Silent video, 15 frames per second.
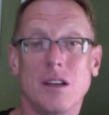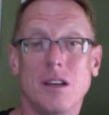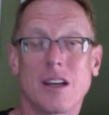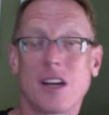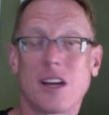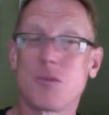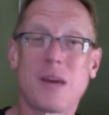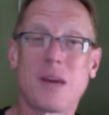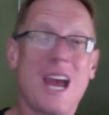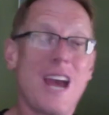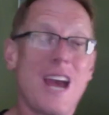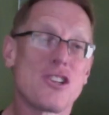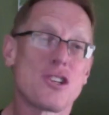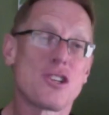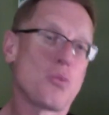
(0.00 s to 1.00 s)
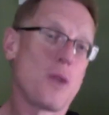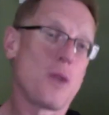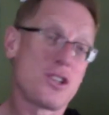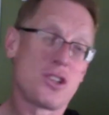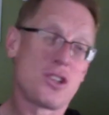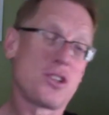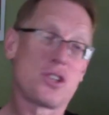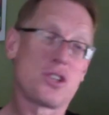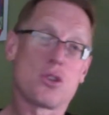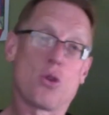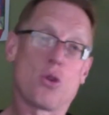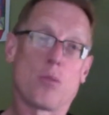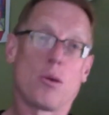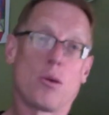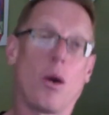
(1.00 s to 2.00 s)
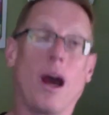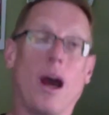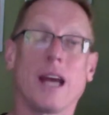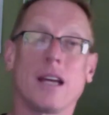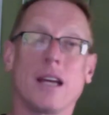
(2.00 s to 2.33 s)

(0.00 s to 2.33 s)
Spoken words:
Because we can't just wish this storm away.